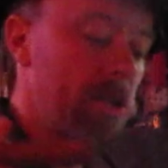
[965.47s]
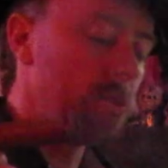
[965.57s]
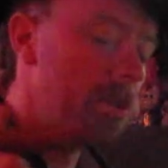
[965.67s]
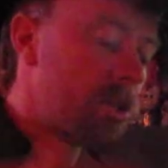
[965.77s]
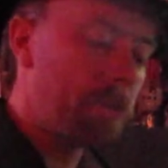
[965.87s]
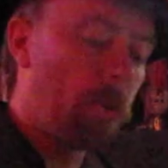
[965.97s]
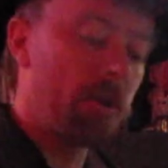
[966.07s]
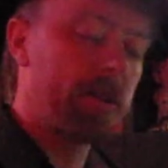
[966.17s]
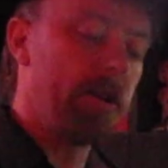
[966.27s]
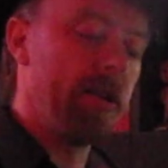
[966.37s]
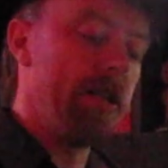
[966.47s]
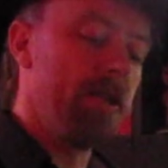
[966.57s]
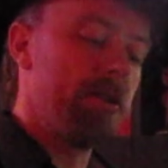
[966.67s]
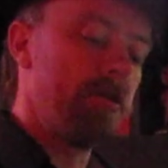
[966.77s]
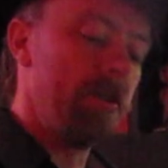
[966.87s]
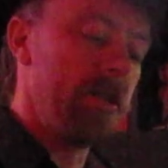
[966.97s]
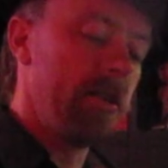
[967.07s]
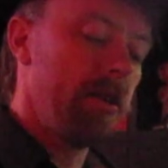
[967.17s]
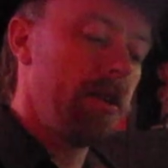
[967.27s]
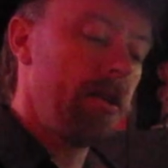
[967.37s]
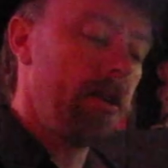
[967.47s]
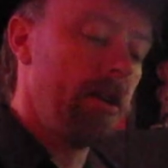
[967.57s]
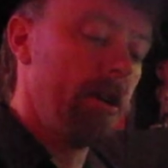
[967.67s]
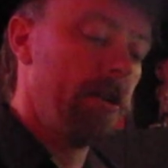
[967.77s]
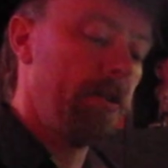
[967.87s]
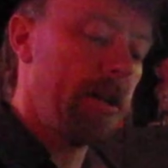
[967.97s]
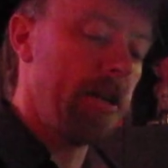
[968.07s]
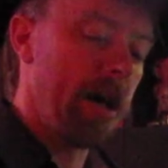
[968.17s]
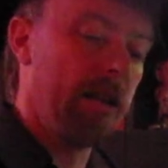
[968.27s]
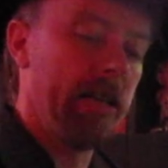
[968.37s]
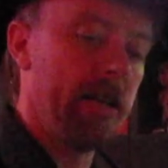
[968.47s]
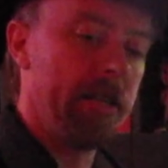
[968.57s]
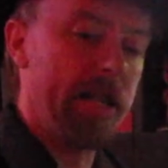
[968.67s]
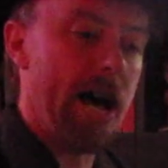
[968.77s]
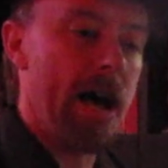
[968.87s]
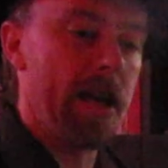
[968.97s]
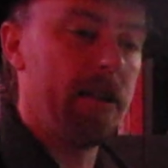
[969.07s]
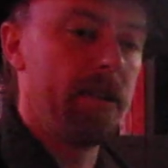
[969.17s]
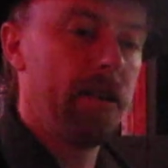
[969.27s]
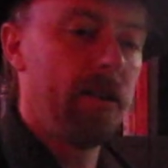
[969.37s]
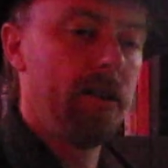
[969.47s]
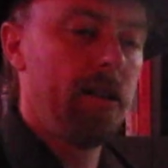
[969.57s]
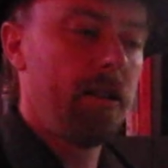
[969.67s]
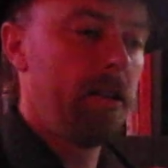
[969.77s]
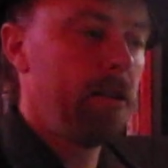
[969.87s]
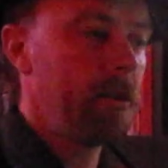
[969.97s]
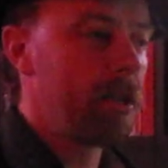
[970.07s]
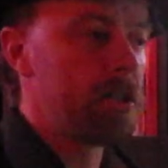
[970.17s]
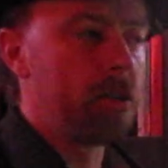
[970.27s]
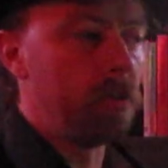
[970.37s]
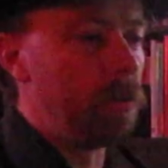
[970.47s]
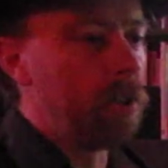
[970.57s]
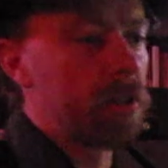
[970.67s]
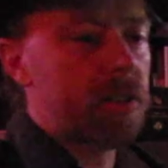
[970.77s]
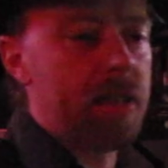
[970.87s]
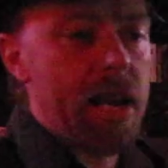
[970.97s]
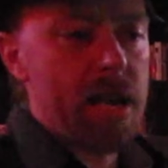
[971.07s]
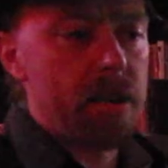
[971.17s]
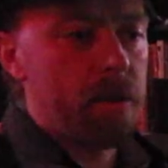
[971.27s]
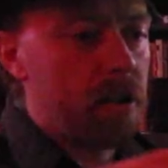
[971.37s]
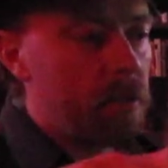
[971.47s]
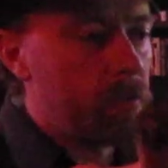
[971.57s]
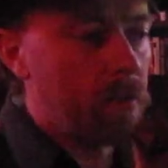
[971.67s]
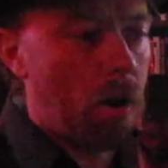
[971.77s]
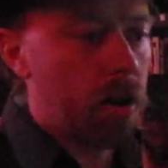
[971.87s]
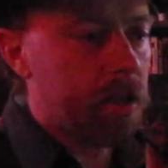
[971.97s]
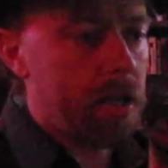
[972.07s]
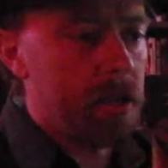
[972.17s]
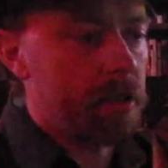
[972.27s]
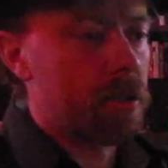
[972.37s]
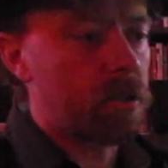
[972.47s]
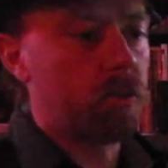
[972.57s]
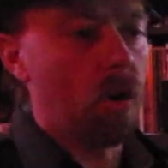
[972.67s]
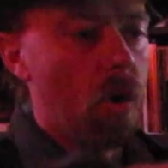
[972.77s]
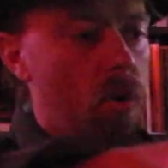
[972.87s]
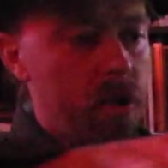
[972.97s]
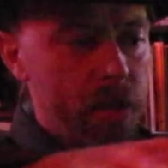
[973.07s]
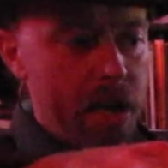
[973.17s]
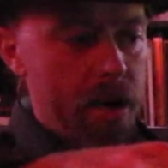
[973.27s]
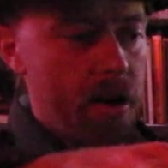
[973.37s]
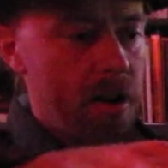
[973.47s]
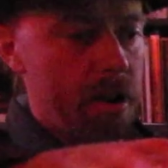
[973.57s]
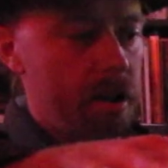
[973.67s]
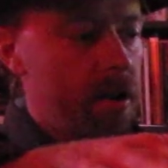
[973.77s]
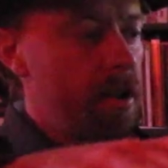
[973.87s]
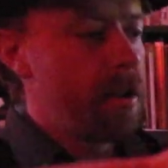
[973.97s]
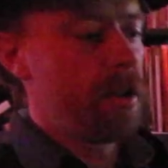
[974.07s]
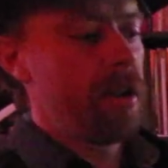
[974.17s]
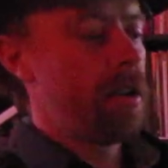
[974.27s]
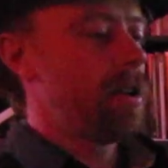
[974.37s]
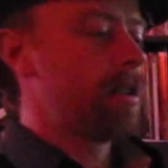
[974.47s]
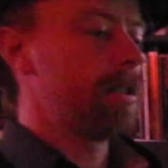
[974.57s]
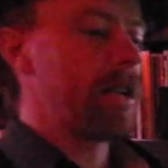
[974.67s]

it would support their industry, and not let it die. Because the real estate market is just growing in that area, because